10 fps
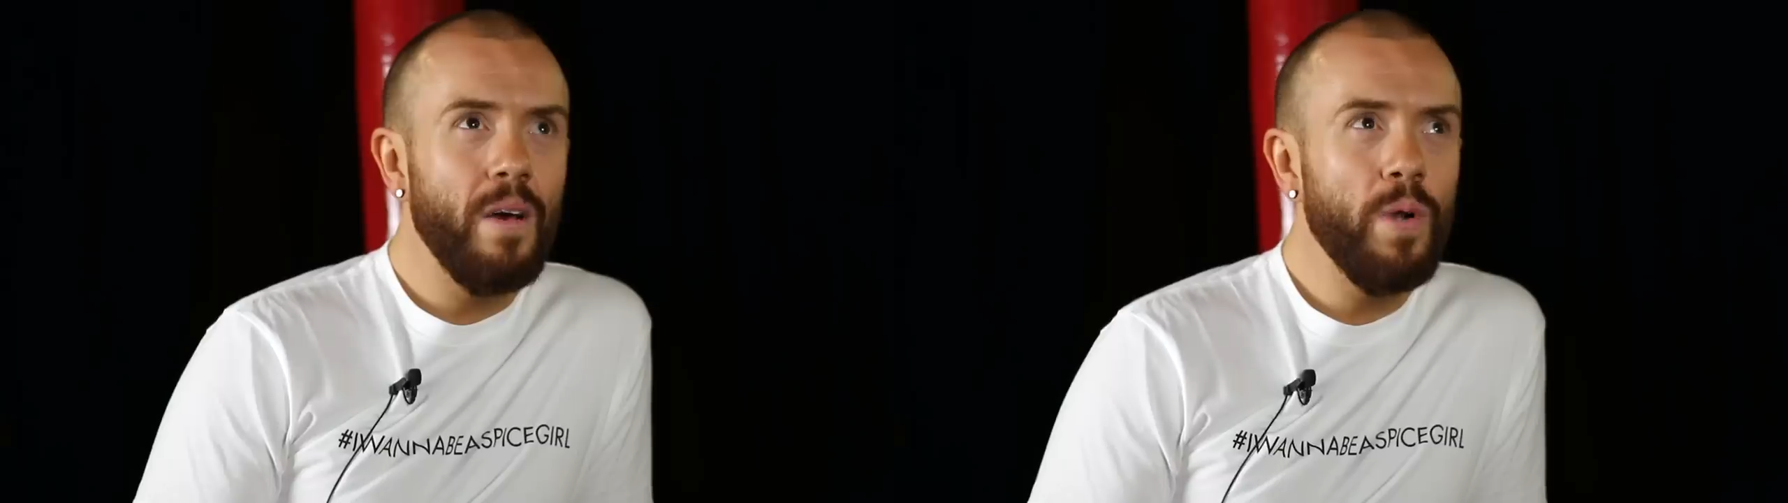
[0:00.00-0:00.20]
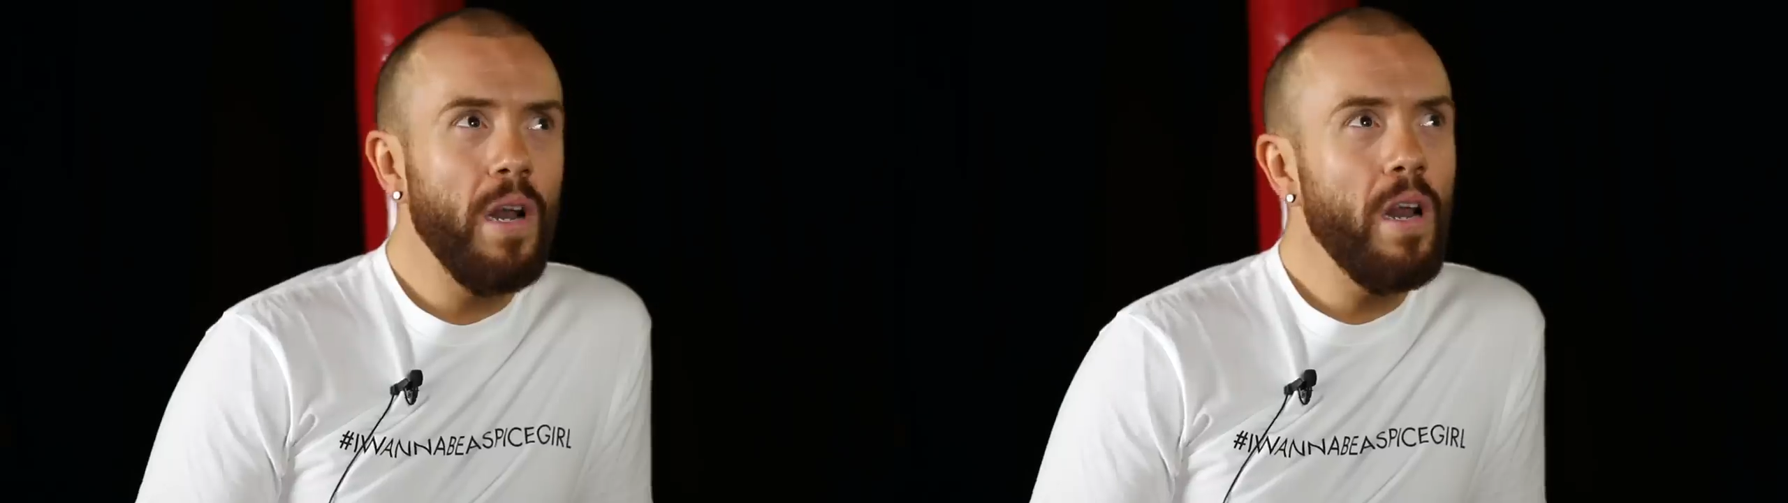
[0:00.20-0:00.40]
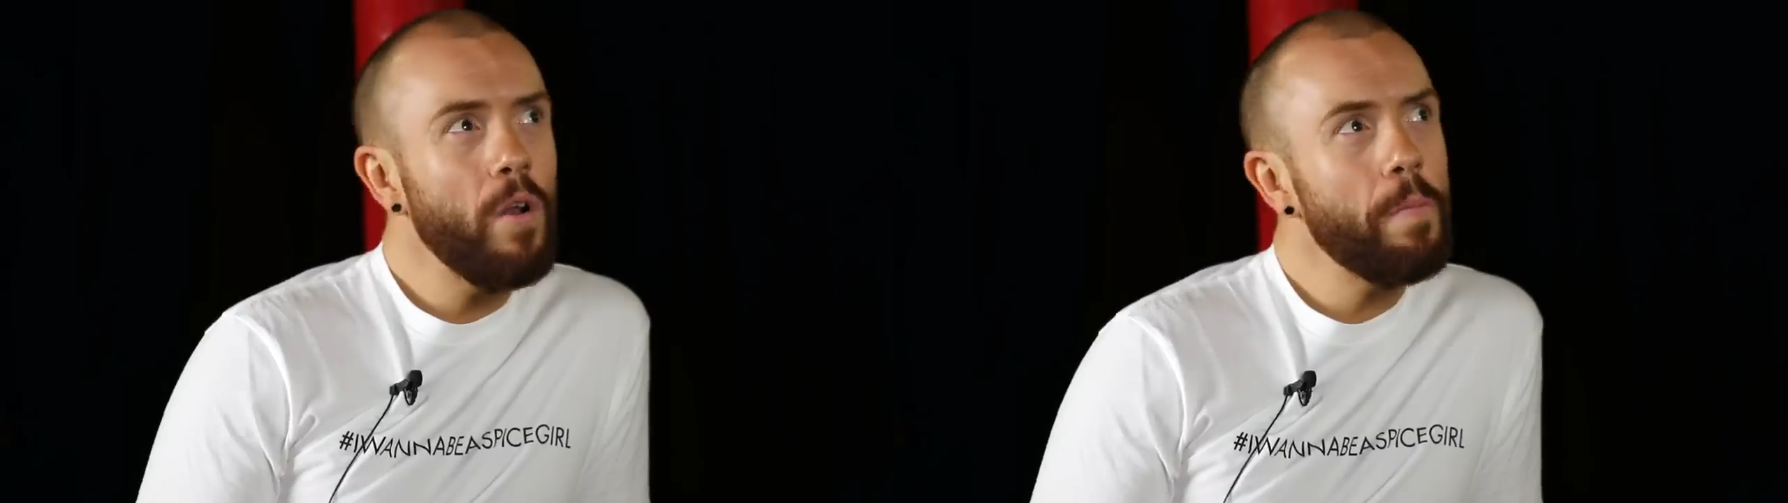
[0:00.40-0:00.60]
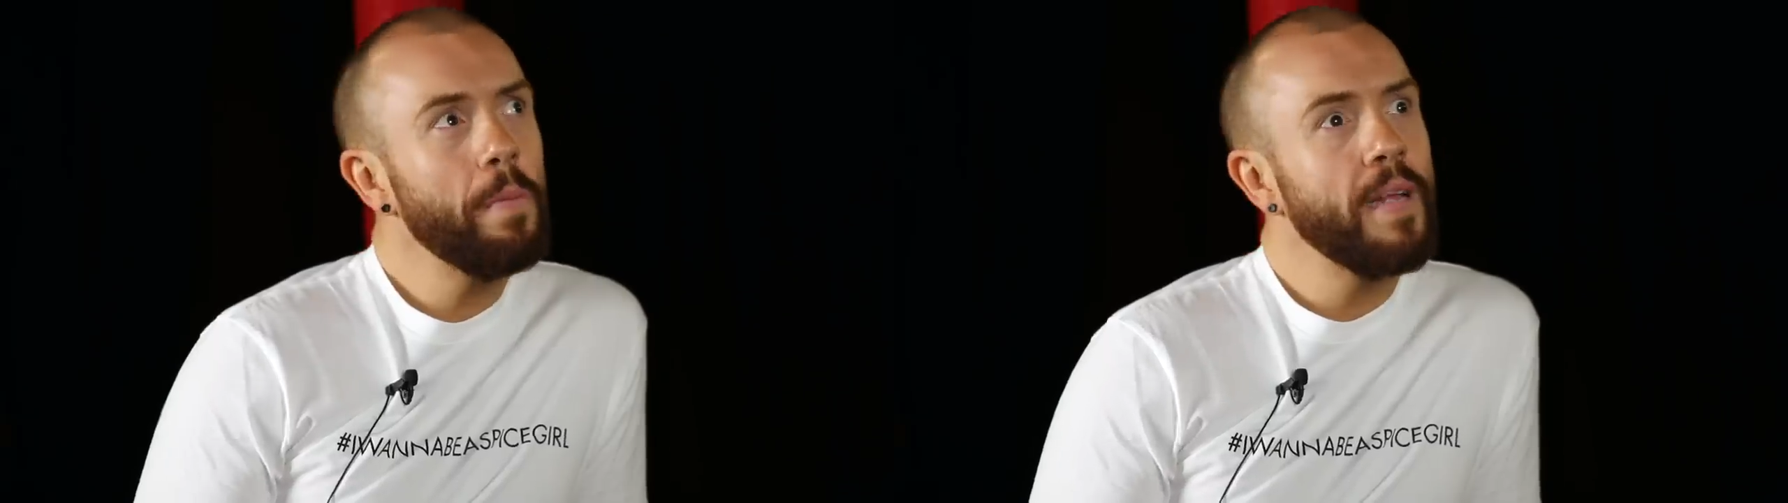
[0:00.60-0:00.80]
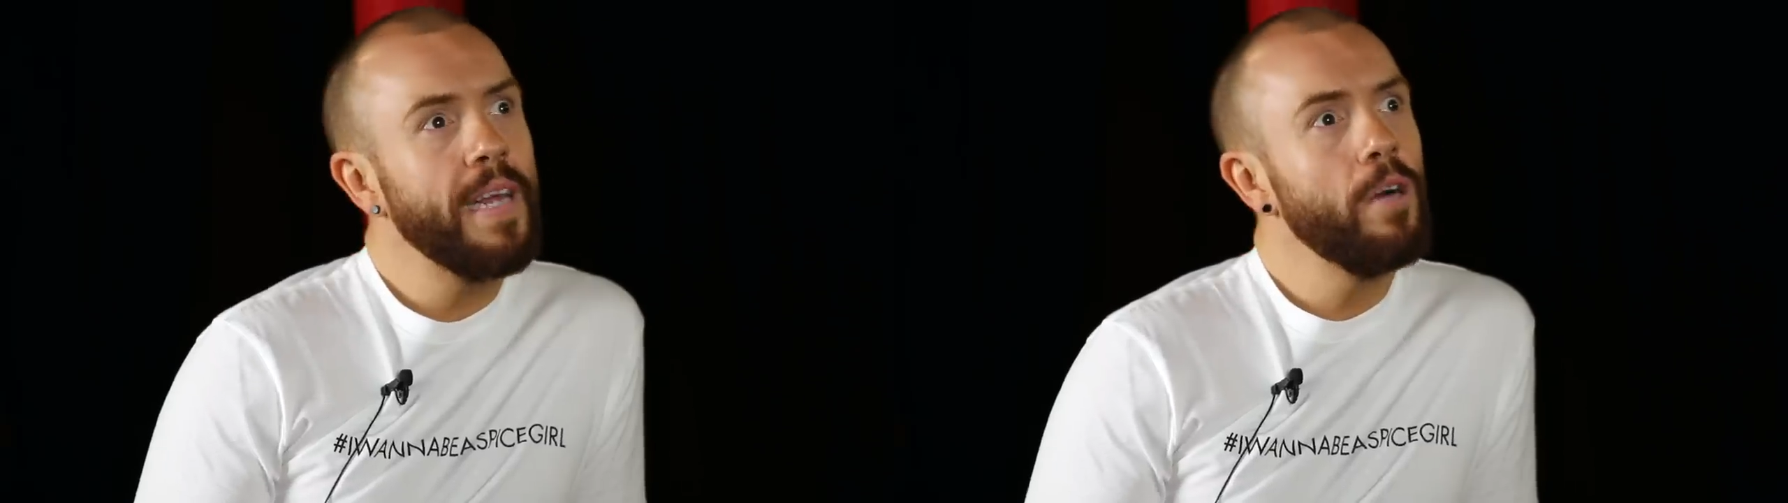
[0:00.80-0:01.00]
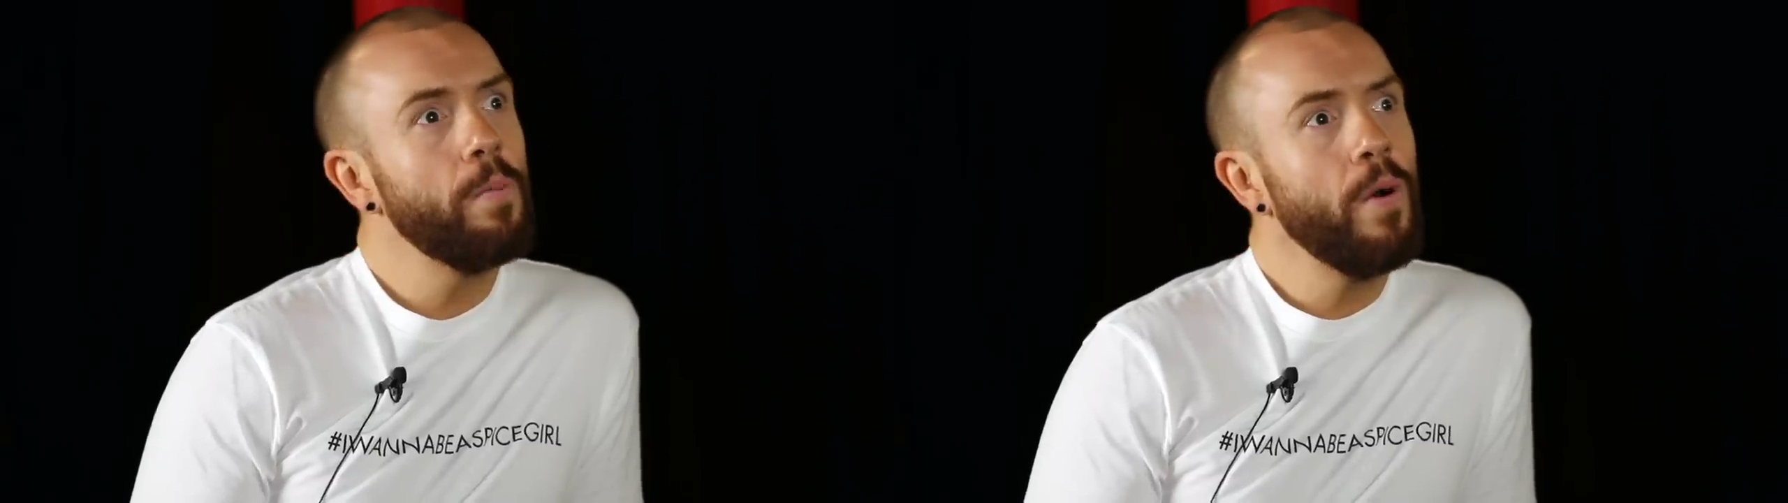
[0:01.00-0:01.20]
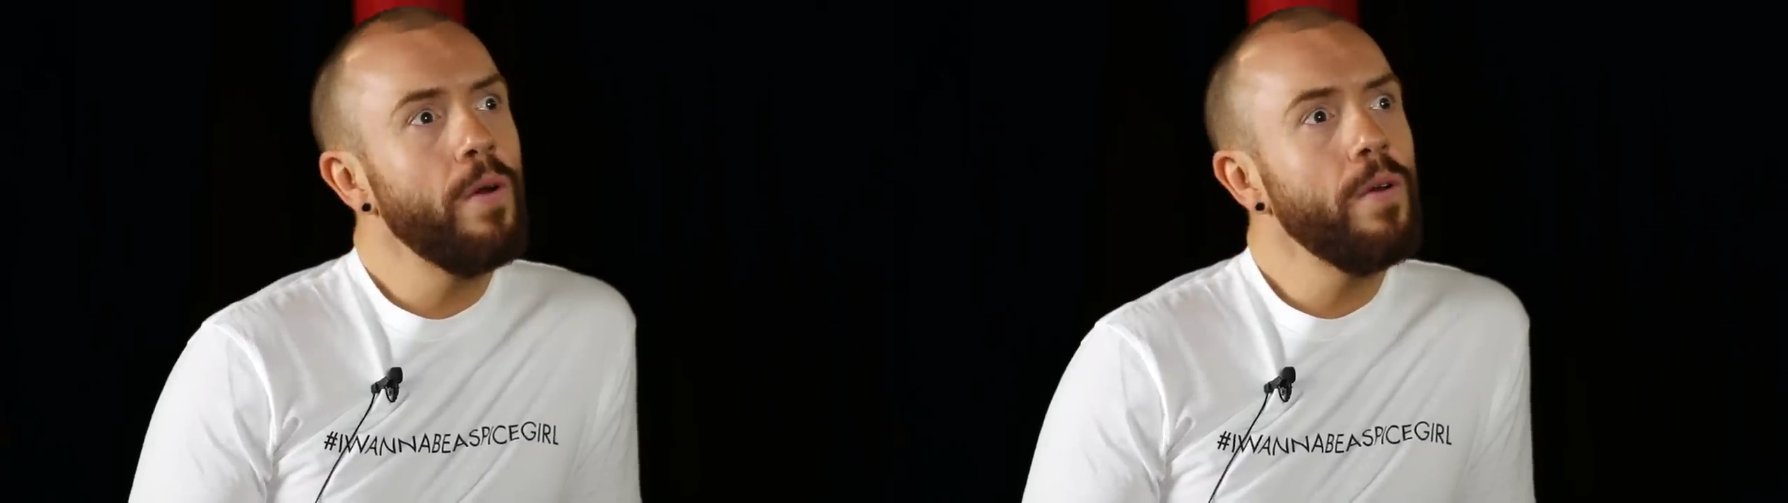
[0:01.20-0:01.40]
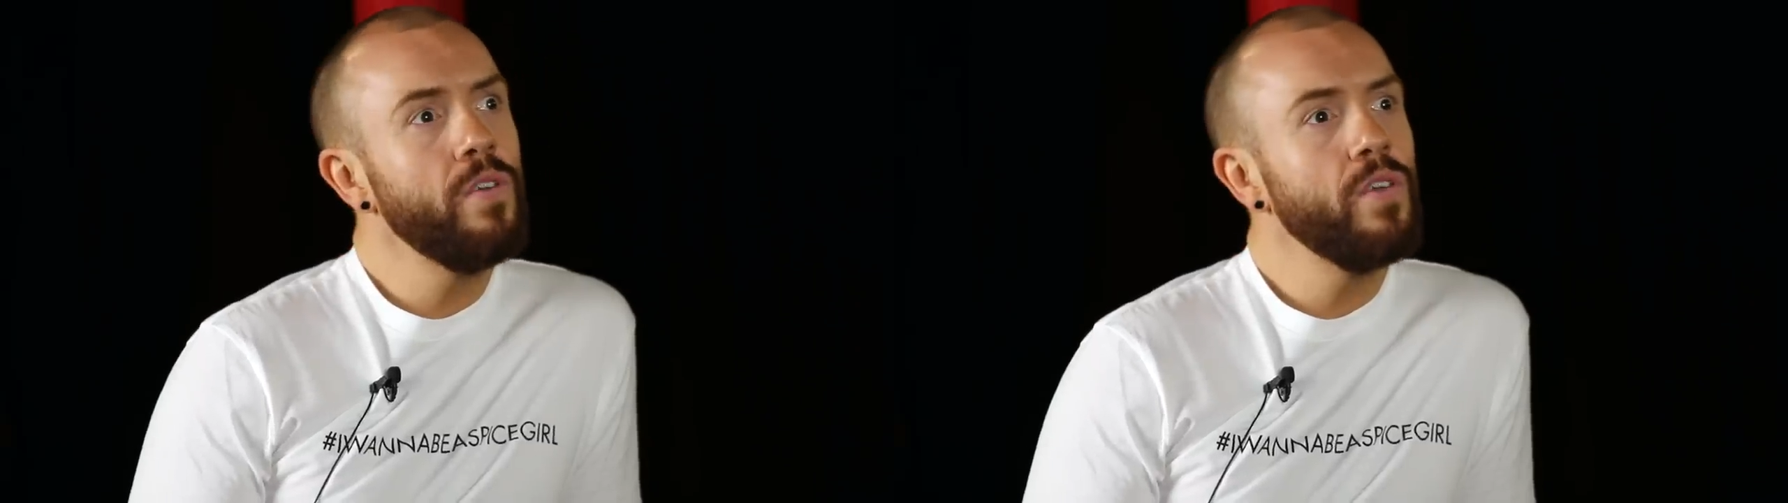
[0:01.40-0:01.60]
When a lot of people hear Proud,